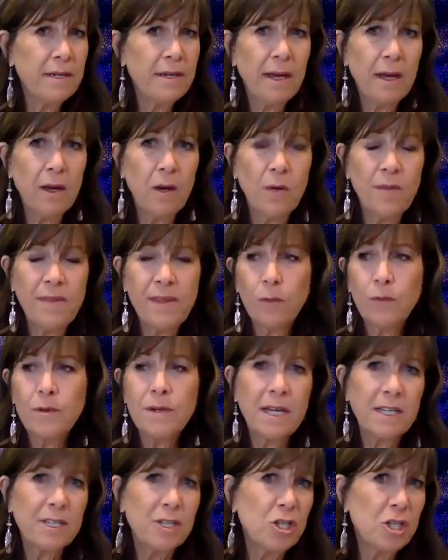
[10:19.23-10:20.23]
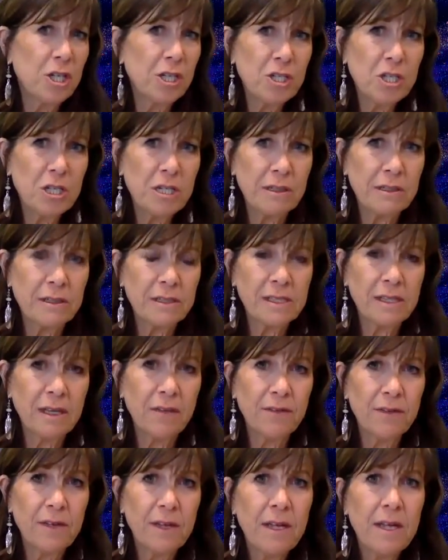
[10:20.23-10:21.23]
now and that we're not judging
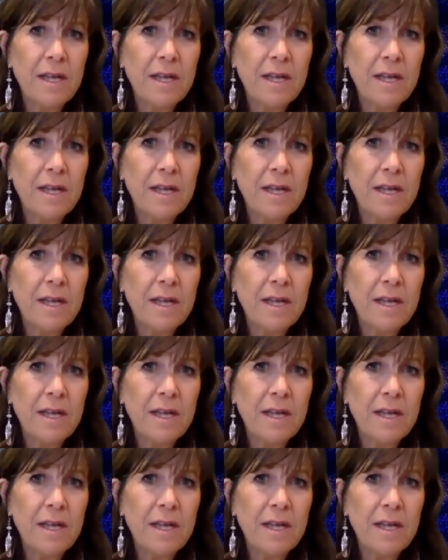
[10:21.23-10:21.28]
ourselves,